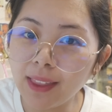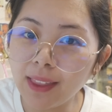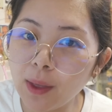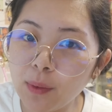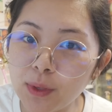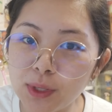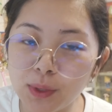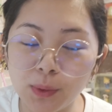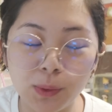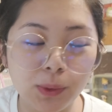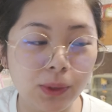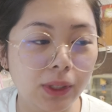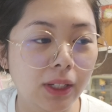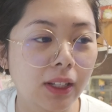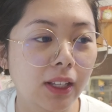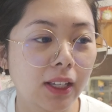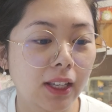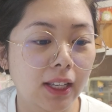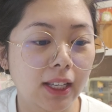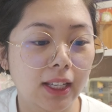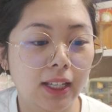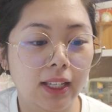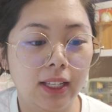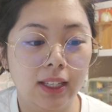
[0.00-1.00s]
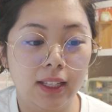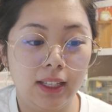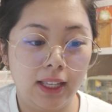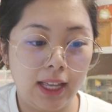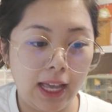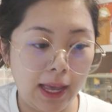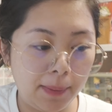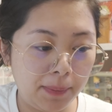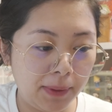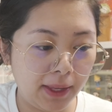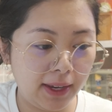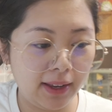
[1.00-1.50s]
that was cool
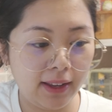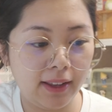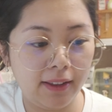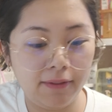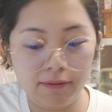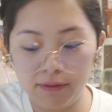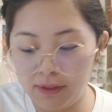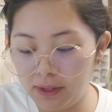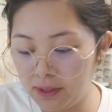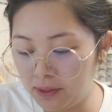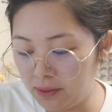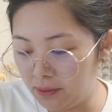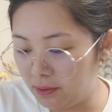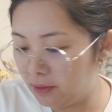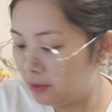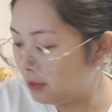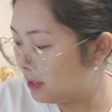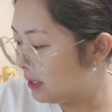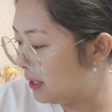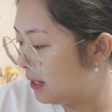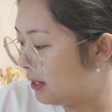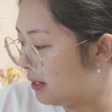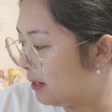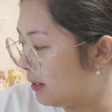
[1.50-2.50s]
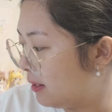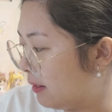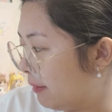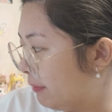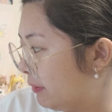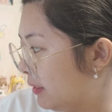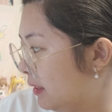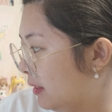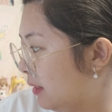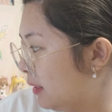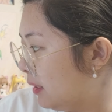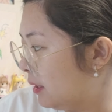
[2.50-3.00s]
happy to have those and have
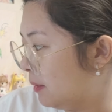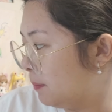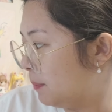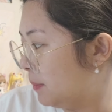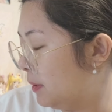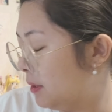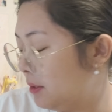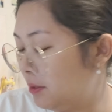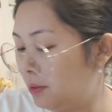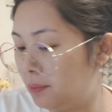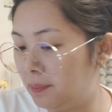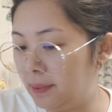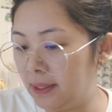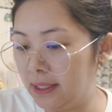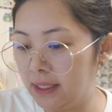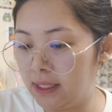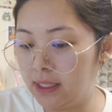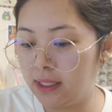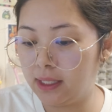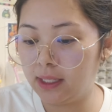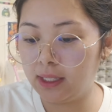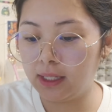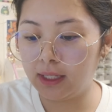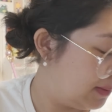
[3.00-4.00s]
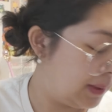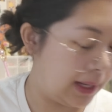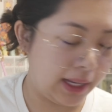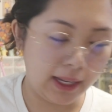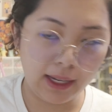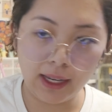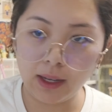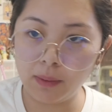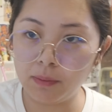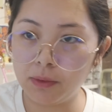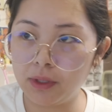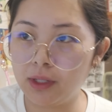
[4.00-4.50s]
to clean up a little bit. Yeah,
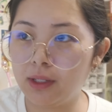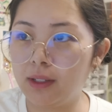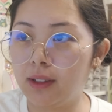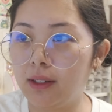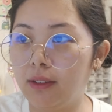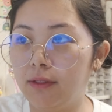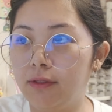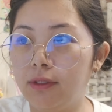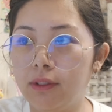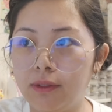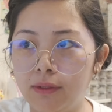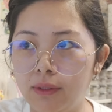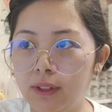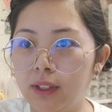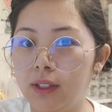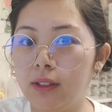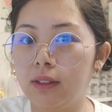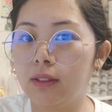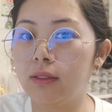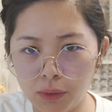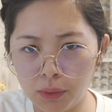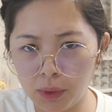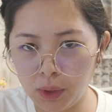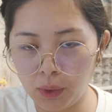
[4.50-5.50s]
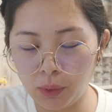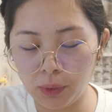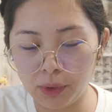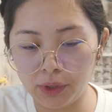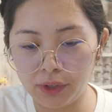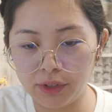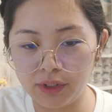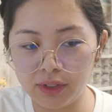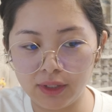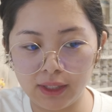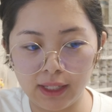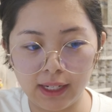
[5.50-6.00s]
now I'm just gonna fulfill three
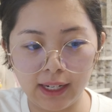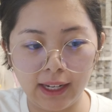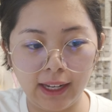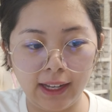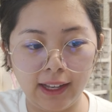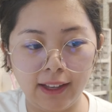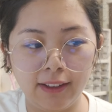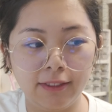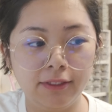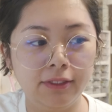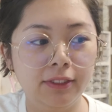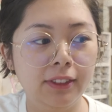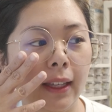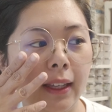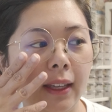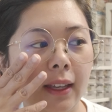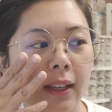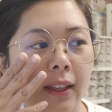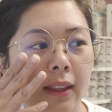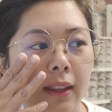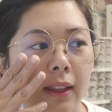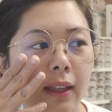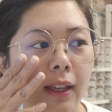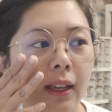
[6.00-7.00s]
orders that I have and